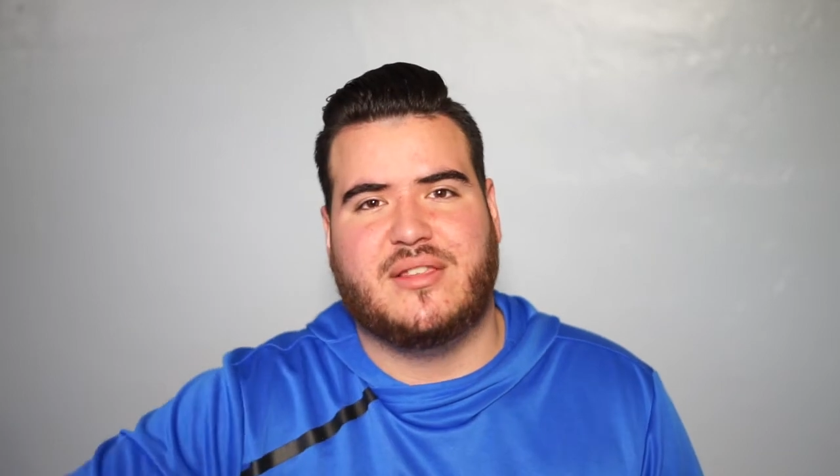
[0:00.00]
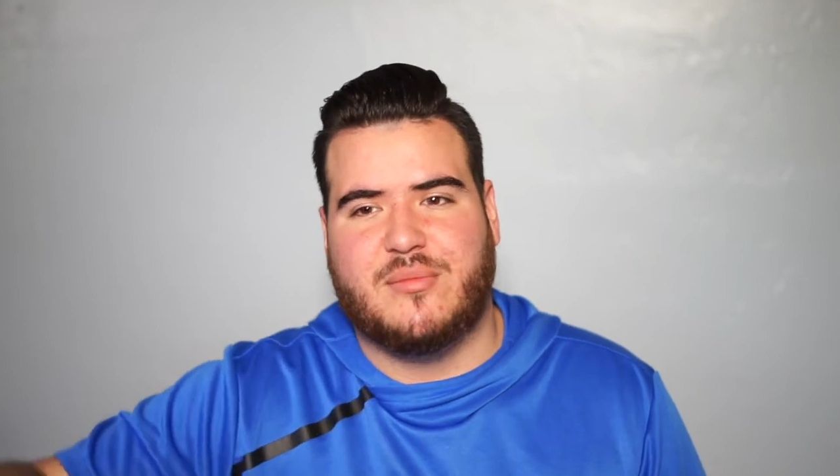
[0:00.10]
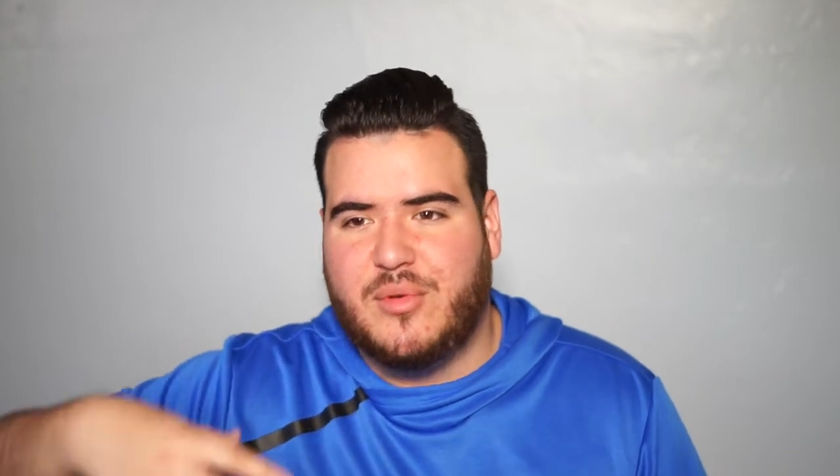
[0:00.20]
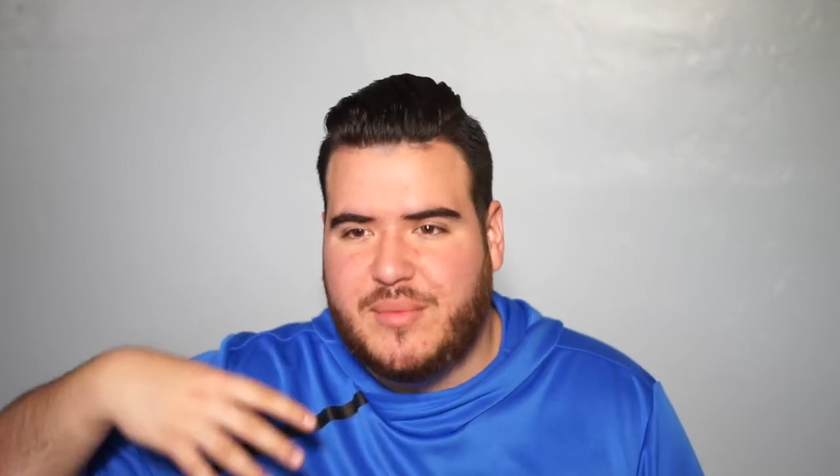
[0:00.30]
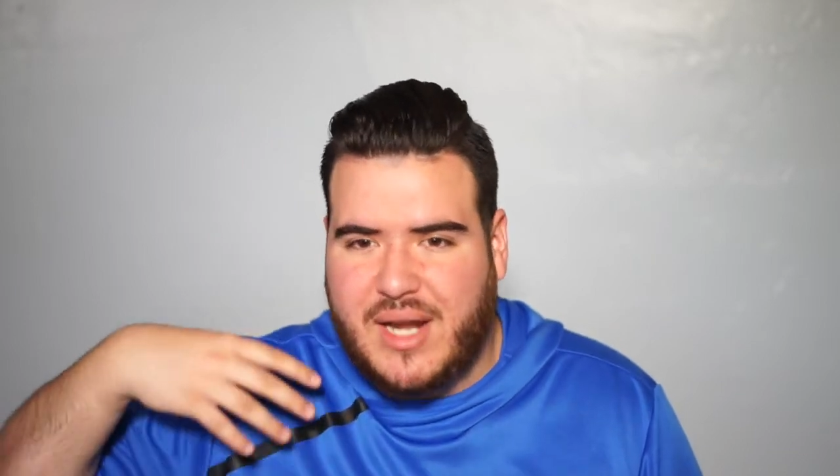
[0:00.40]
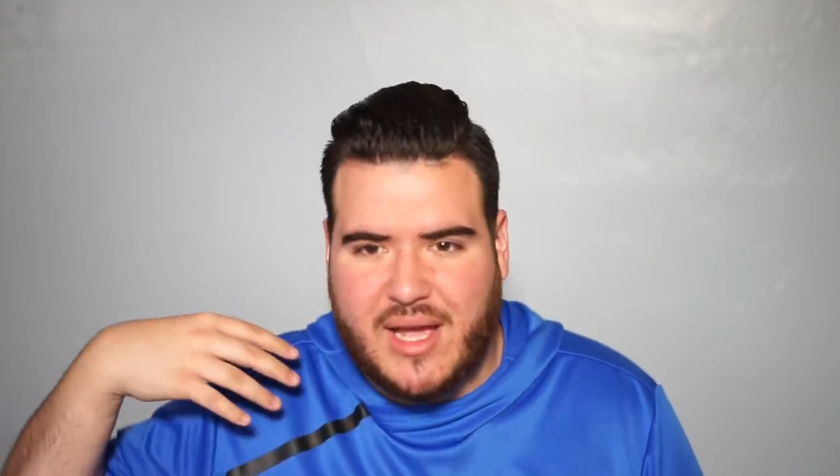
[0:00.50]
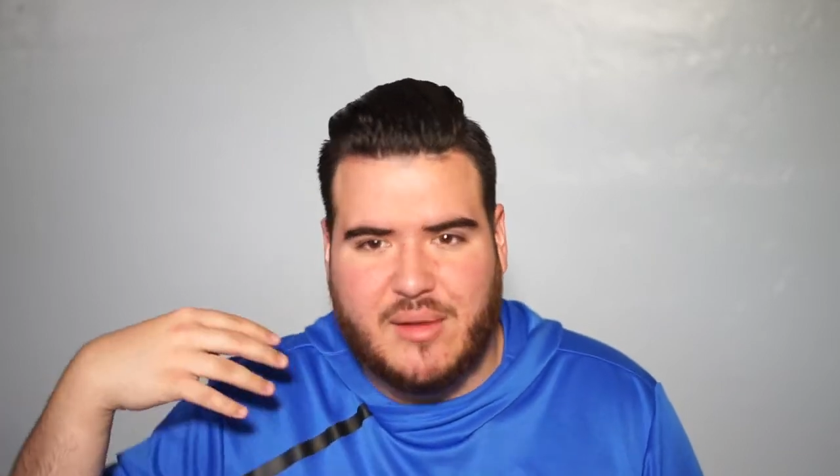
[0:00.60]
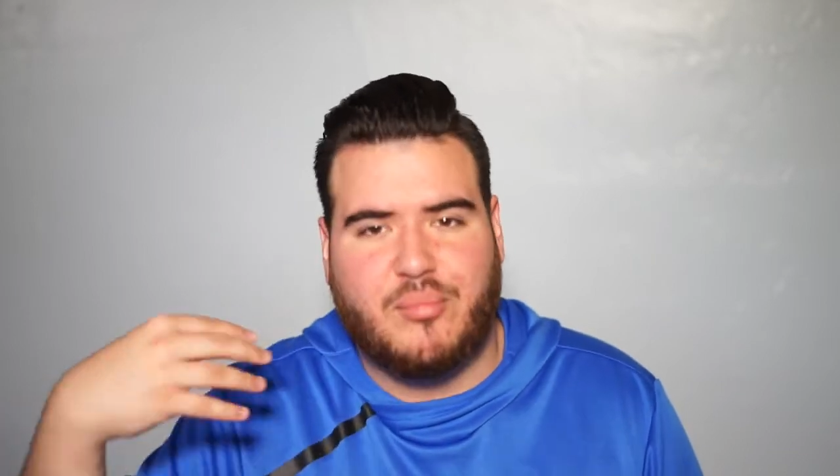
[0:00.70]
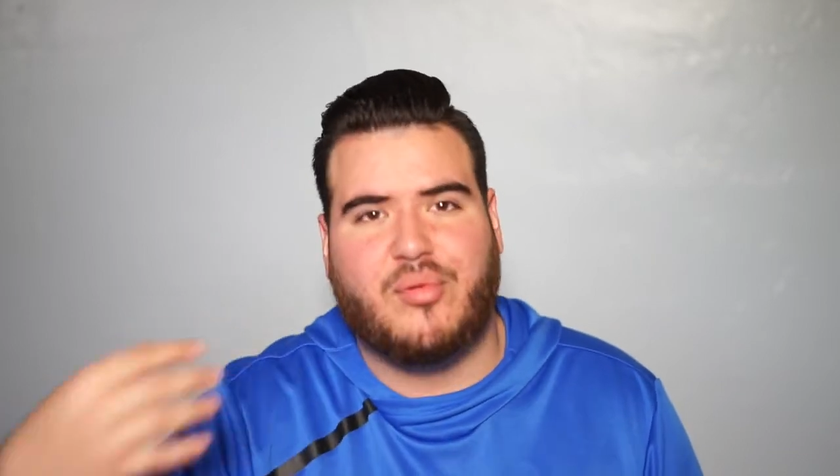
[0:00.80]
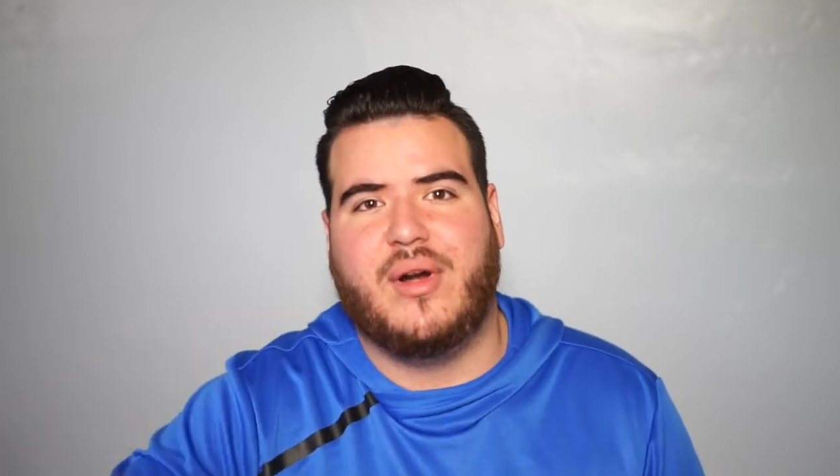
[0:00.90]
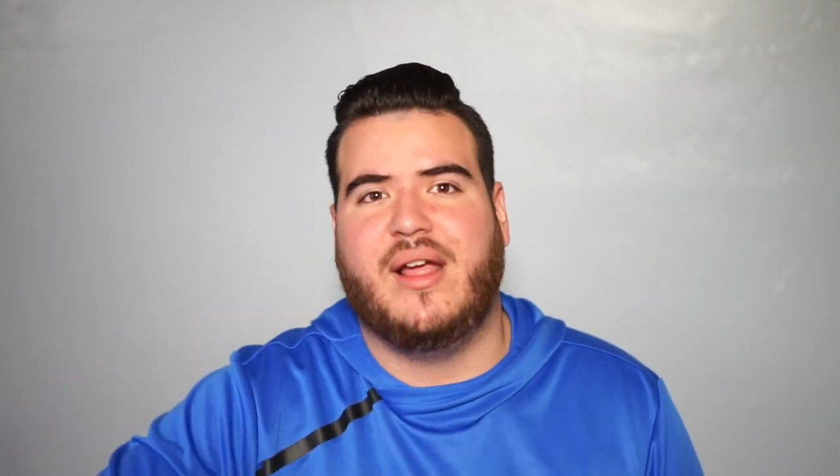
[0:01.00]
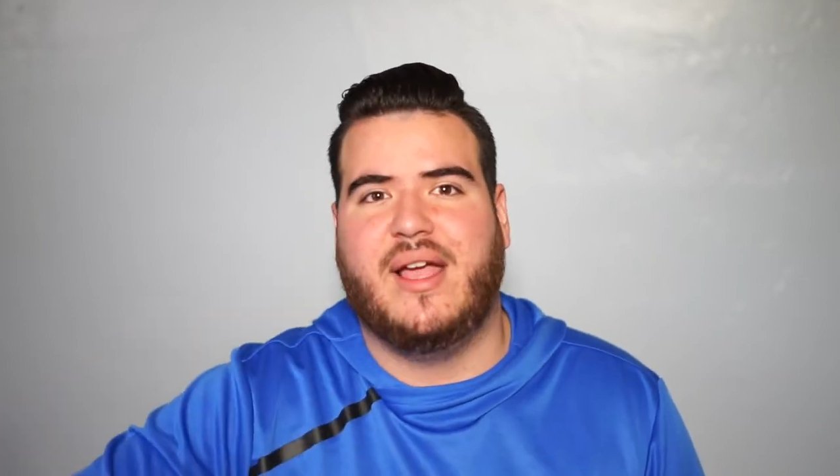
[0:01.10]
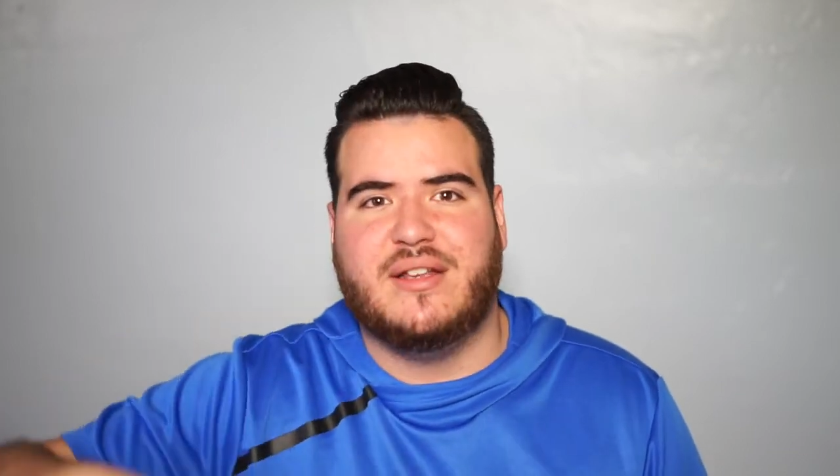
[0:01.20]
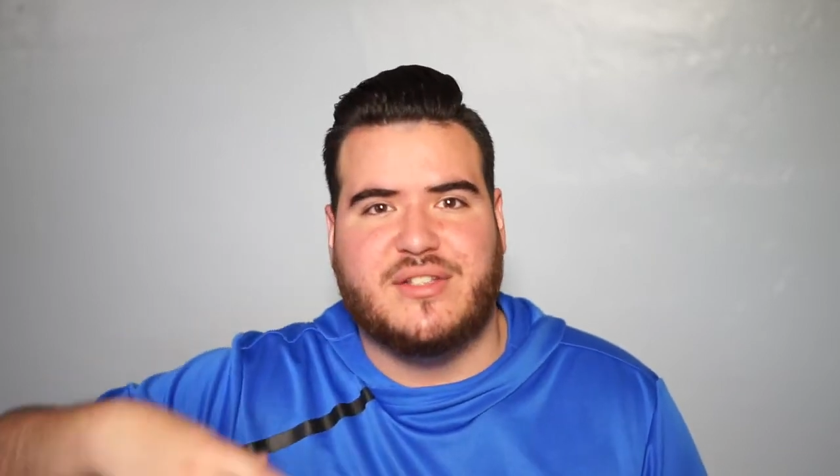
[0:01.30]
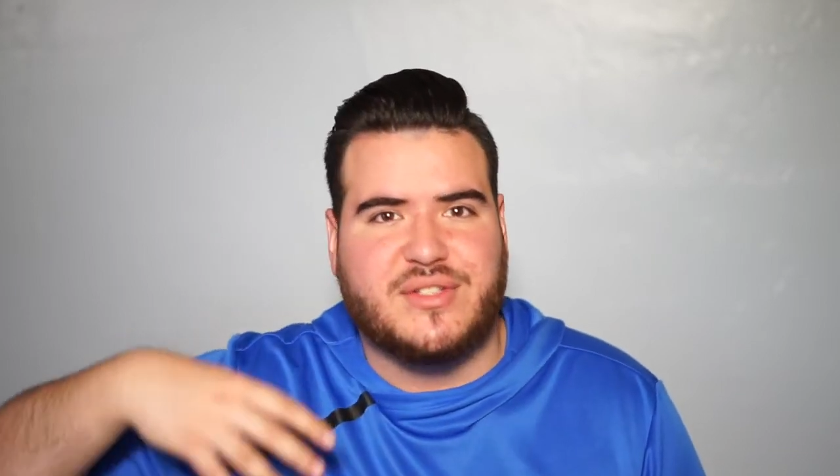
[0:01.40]
the moment I
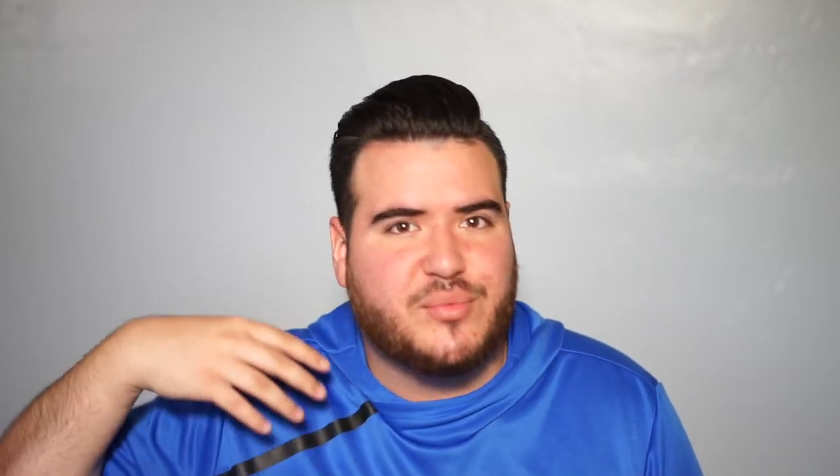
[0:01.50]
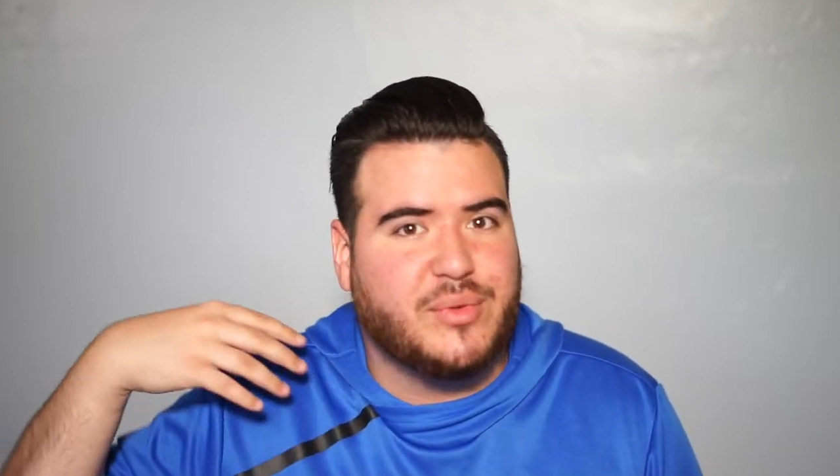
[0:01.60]
pray and just